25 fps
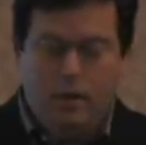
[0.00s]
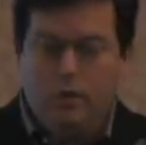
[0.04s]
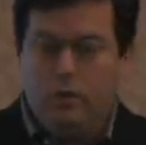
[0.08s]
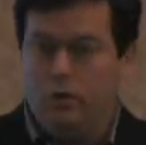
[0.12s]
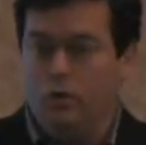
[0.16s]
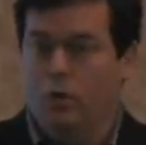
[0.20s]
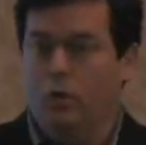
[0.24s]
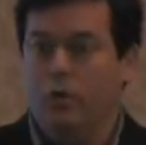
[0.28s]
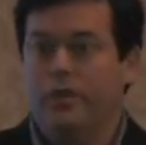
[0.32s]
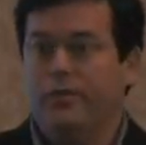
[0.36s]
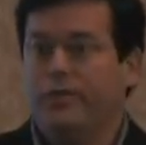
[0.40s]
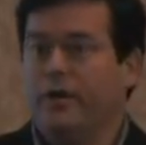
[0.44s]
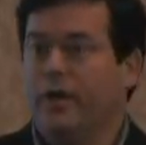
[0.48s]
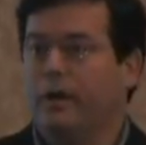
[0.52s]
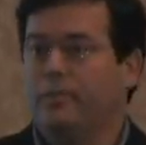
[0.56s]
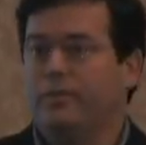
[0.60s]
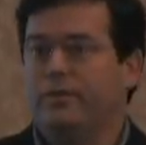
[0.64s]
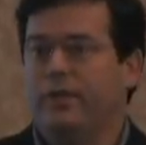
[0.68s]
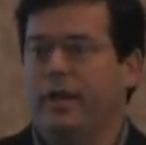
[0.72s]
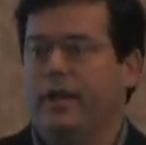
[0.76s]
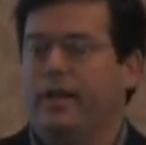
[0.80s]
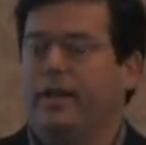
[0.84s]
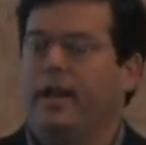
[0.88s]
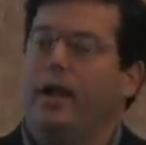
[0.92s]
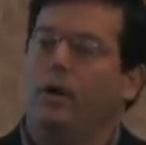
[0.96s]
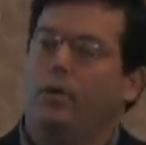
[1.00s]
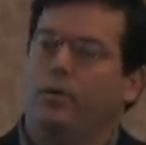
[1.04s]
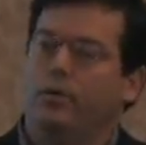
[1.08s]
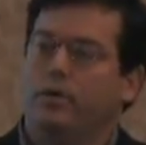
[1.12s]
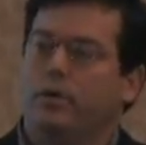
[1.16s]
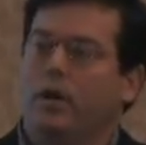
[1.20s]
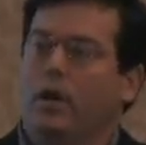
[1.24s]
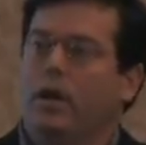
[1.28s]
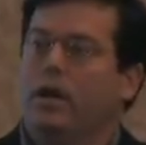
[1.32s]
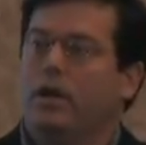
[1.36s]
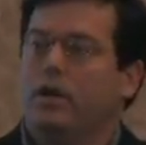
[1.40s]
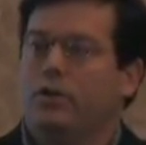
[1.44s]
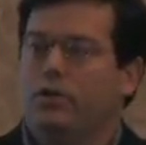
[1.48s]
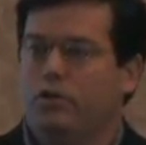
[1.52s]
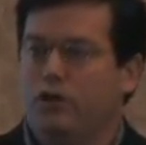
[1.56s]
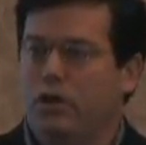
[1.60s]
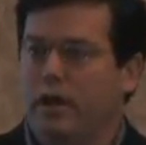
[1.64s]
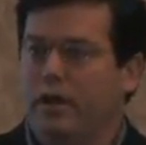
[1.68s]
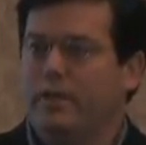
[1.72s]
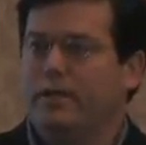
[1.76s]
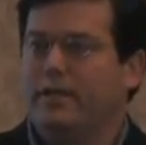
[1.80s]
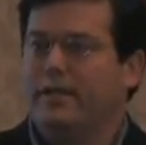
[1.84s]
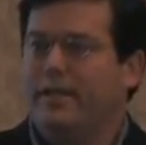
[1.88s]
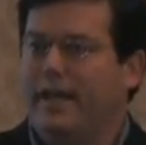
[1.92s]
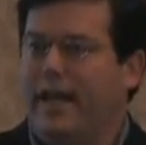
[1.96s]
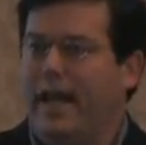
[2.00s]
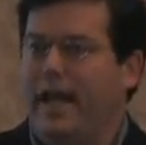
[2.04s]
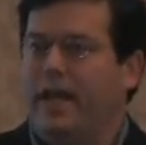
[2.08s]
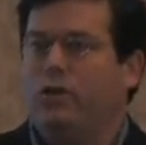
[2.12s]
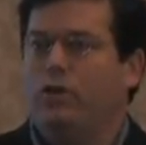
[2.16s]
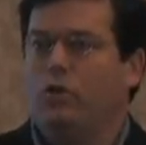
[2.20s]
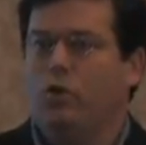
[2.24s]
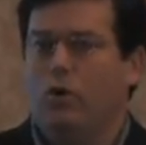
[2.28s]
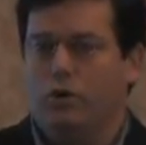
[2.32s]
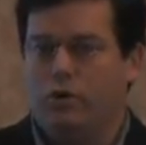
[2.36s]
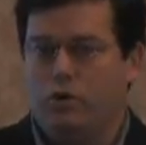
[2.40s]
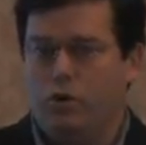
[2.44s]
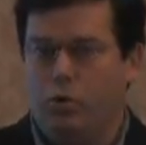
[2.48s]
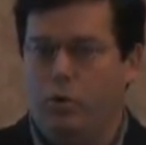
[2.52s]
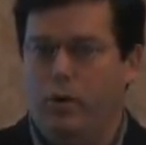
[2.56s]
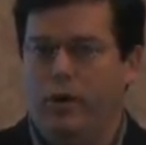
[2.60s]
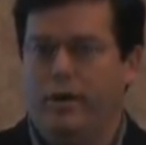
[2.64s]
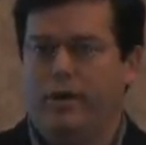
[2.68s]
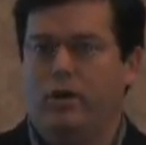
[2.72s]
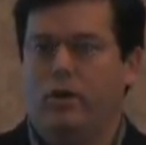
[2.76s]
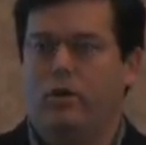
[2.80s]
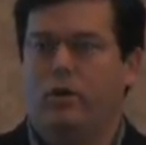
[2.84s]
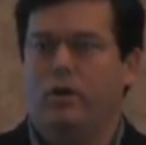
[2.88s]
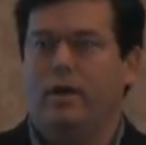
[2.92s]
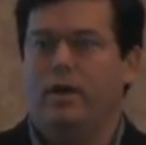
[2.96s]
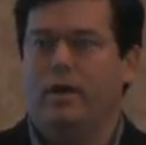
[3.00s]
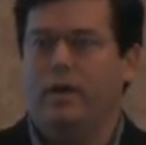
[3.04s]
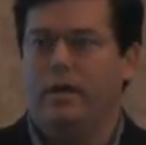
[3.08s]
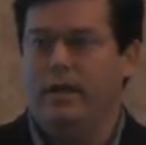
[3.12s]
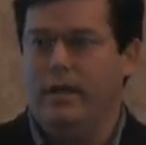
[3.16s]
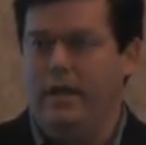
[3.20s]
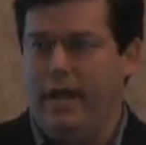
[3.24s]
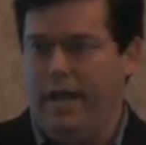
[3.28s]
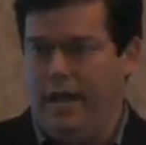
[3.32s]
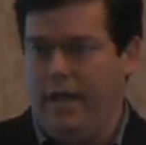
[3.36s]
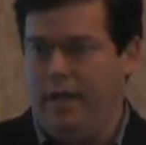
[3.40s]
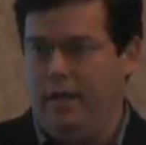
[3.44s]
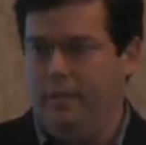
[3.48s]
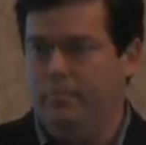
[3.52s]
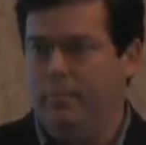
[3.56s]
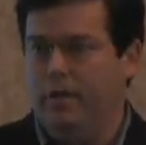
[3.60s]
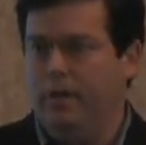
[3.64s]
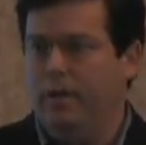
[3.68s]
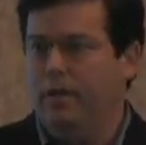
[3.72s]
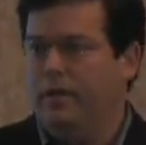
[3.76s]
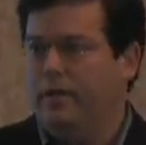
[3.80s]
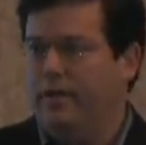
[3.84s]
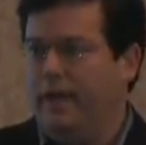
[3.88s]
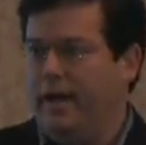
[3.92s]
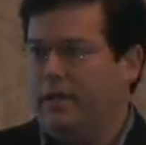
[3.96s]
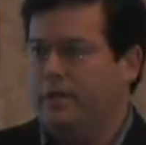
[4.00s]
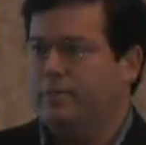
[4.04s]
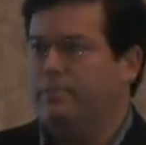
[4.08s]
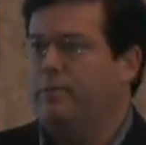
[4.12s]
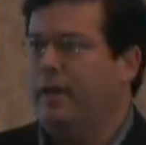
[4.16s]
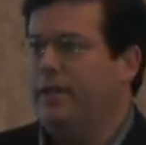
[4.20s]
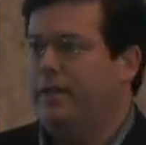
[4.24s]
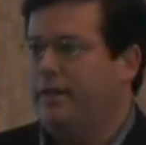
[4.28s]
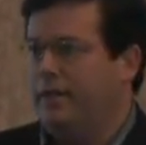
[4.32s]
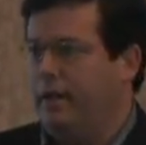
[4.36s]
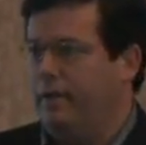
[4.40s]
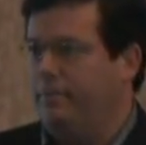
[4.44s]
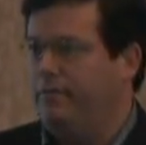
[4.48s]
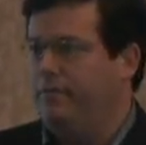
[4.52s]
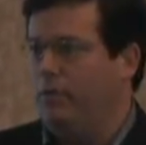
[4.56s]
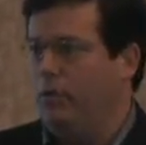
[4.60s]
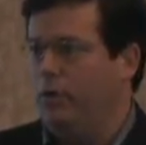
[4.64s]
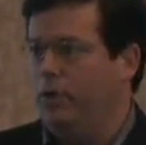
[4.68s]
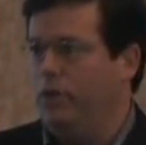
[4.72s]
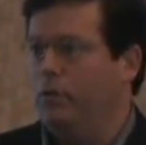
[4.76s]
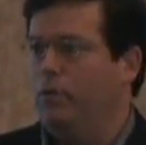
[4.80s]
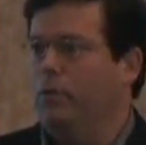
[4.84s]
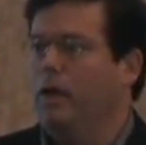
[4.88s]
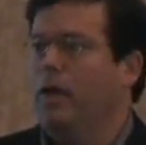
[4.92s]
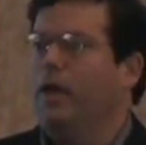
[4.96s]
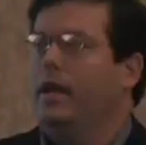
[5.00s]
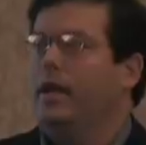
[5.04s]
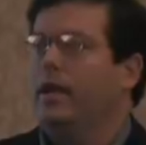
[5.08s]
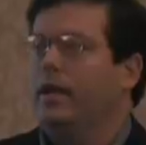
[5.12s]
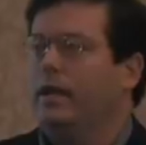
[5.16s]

The only thing I'm saying now is just get your Twitter name. That's my tip for you.